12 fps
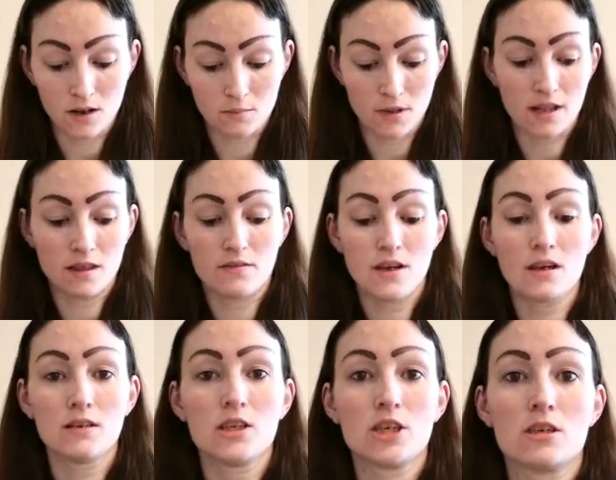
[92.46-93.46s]
I love how
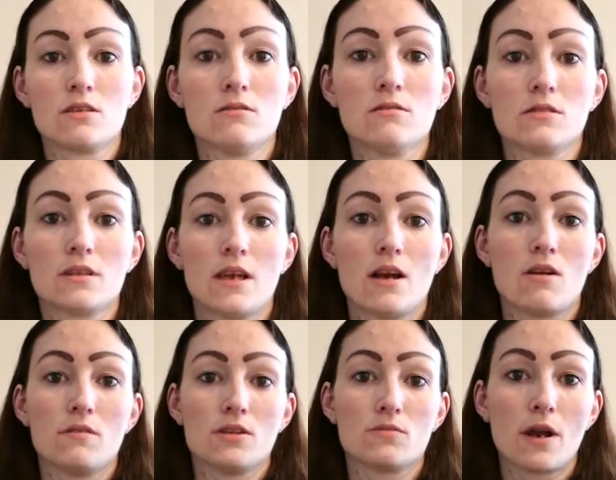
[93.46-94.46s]
cute they always
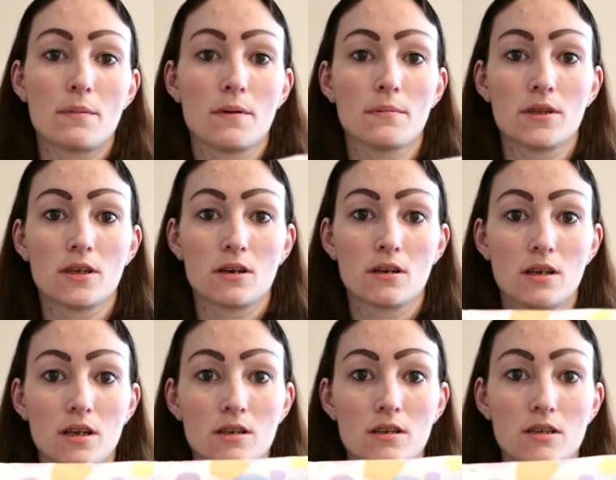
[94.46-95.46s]
wrap up the yarn
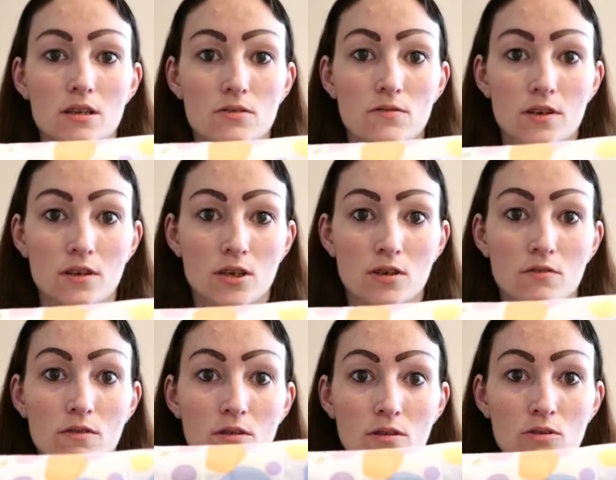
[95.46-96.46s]
in these very
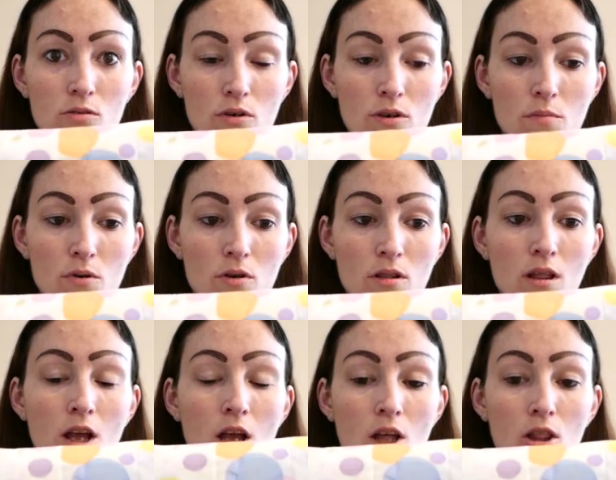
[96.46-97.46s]
adorable
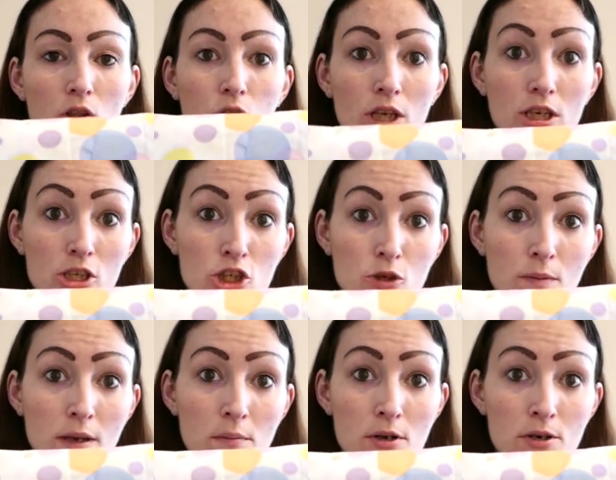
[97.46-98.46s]
looking tissue
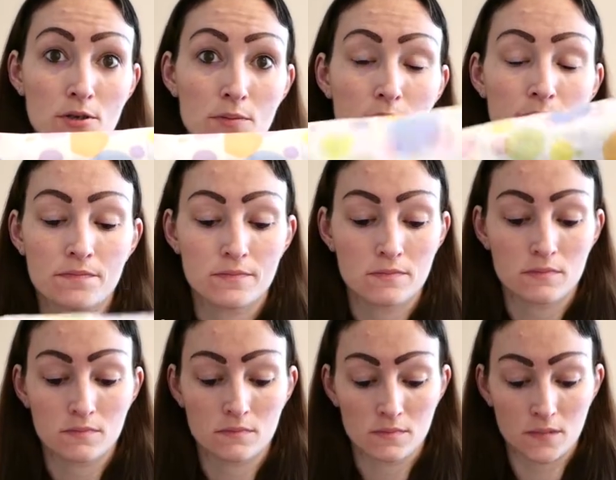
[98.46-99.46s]
papers.
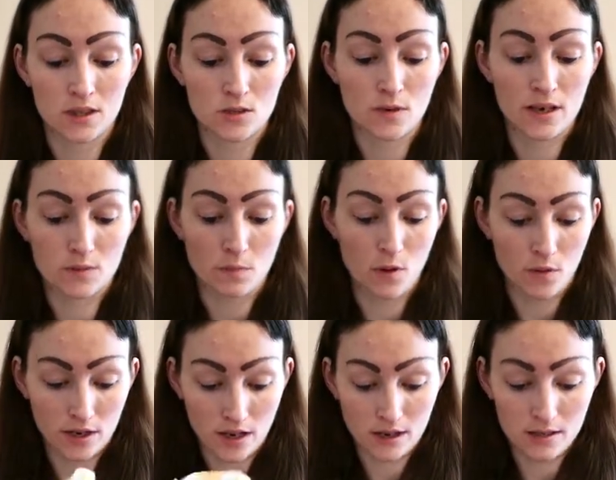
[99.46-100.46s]
This one has polka
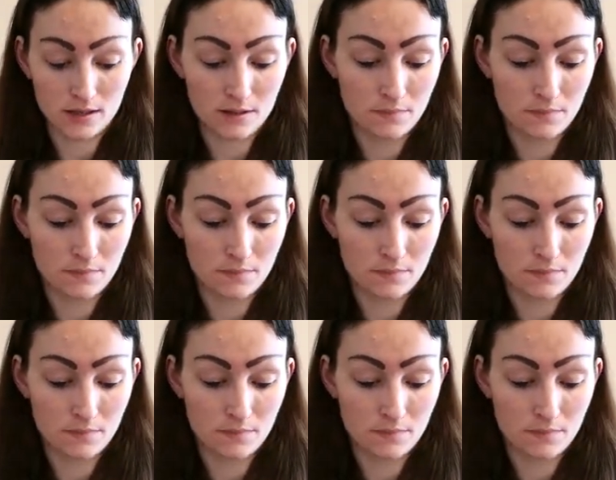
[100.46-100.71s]
dots.